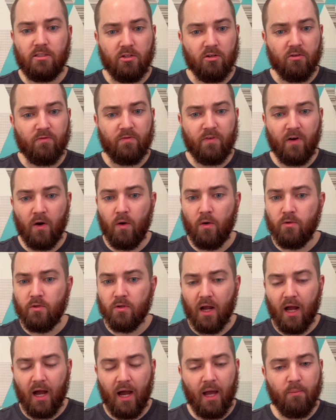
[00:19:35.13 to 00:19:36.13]
to your phone,
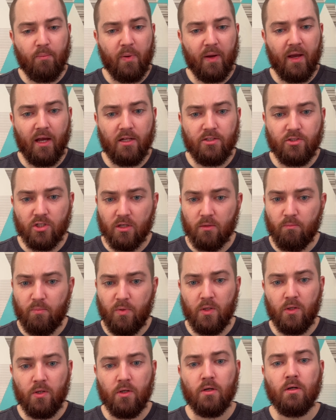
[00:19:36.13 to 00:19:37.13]
your iPad, your
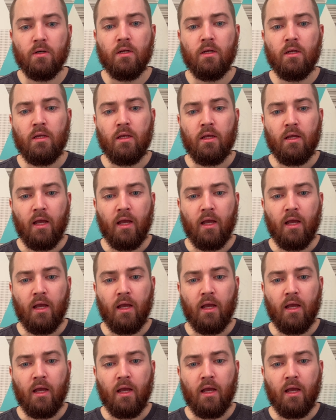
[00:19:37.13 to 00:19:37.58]
computer,